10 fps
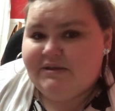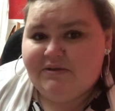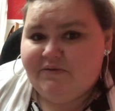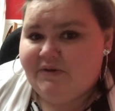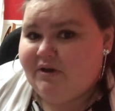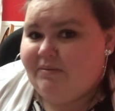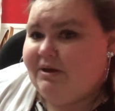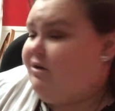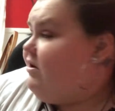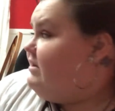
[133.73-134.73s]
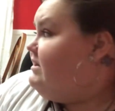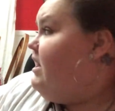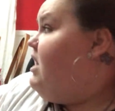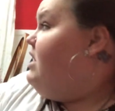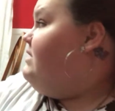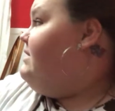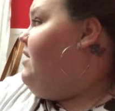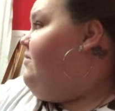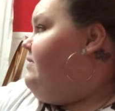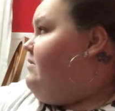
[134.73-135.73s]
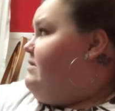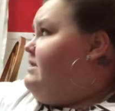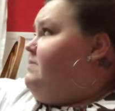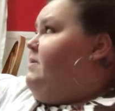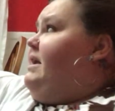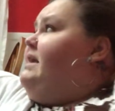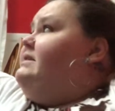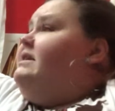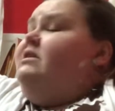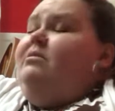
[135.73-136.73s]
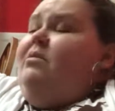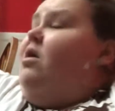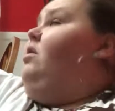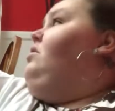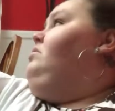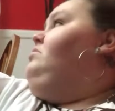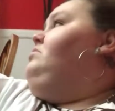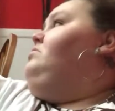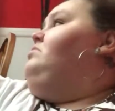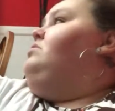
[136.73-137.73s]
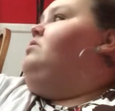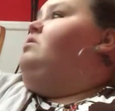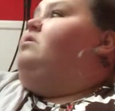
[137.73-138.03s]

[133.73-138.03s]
is over here being crazy. So there's this place in the mall. Yep.